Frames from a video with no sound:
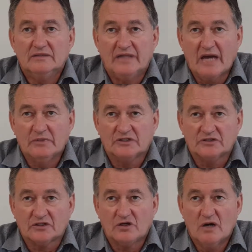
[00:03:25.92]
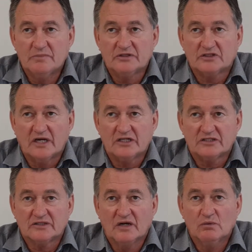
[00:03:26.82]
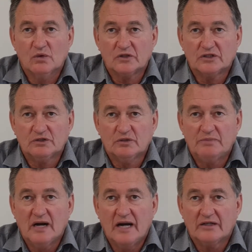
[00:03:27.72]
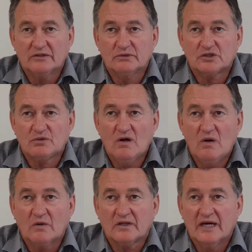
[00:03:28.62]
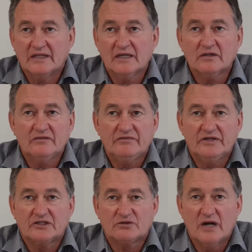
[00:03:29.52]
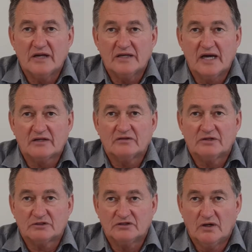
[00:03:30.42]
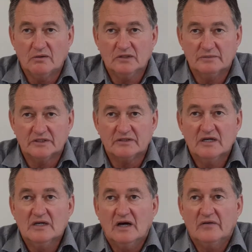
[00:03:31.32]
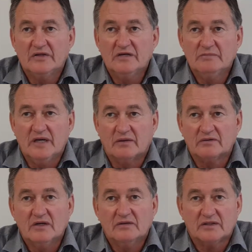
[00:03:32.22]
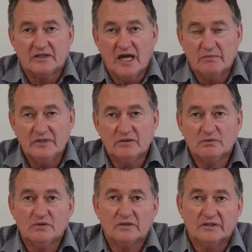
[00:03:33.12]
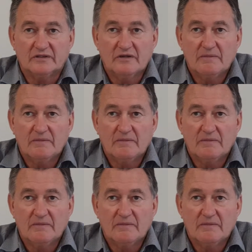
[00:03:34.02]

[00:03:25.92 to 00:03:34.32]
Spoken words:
Damages are compensation awarded to a party that was wronged, and under the Fair Trading Act there is no limit on the amount that can be awarded.